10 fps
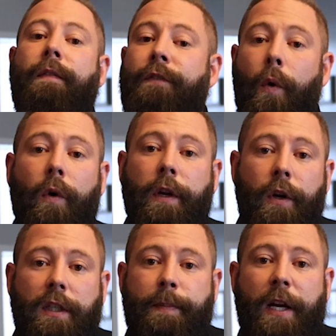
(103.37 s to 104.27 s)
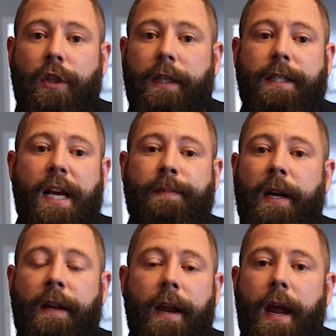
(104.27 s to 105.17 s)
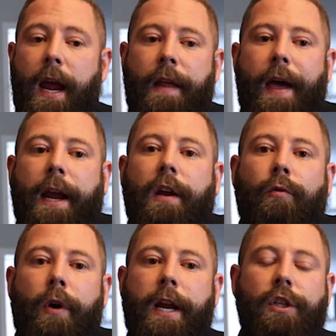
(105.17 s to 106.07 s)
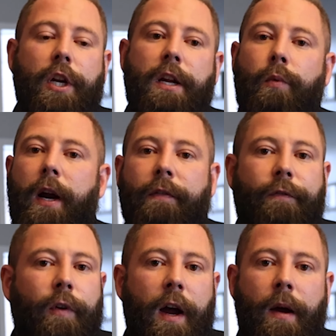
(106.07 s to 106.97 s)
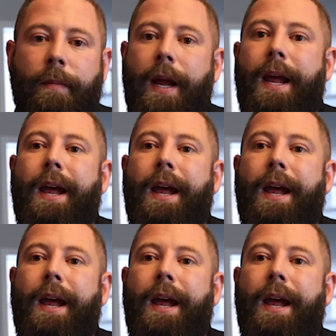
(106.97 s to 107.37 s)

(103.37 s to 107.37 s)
for your special assessment, and that can range anywhere from,